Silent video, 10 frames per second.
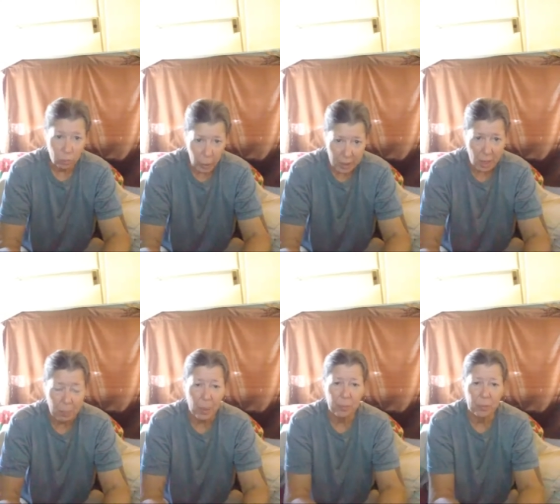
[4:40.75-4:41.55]
We
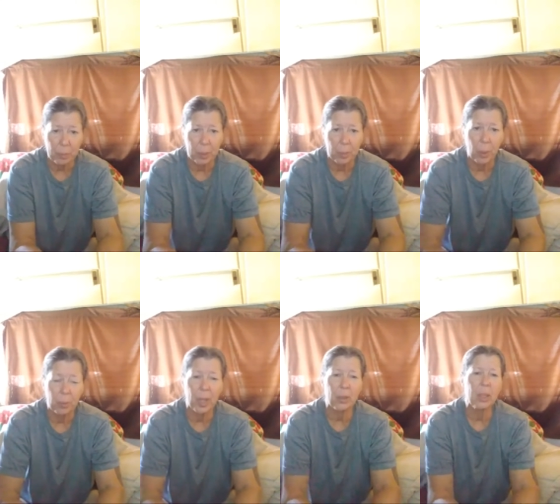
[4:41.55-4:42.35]
step up for
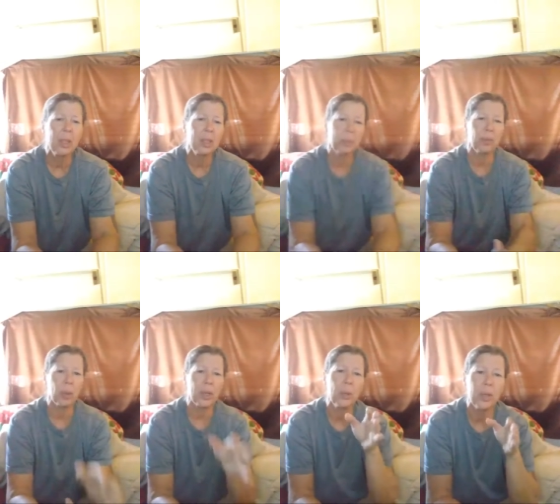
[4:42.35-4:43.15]
people. Now,
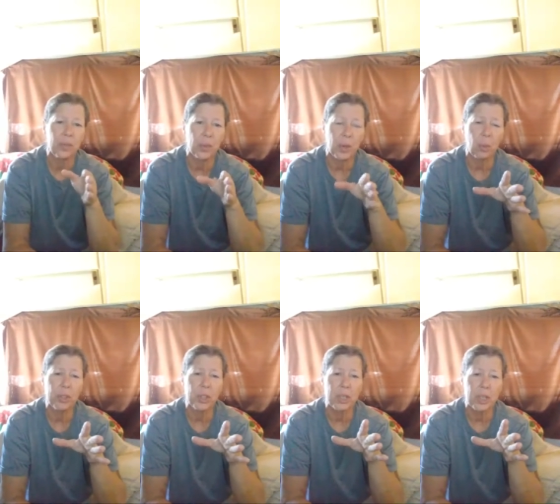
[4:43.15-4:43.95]
before I go any further, I
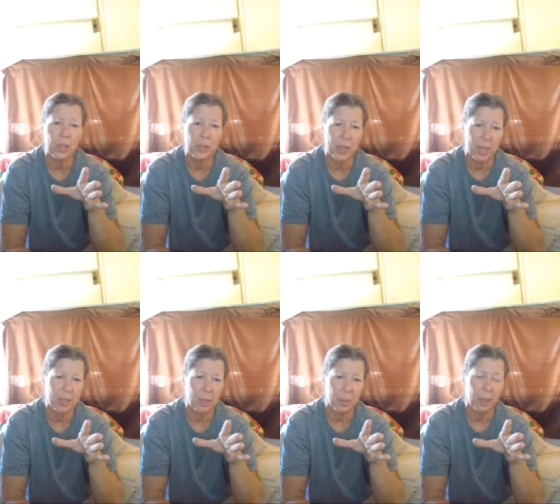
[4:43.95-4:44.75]
want you guys to
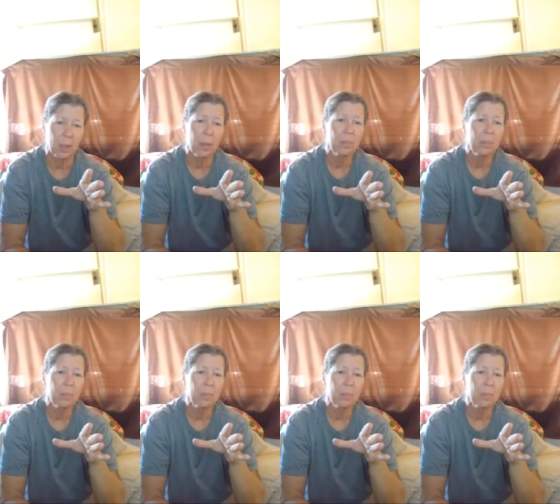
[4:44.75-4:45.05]
understand something.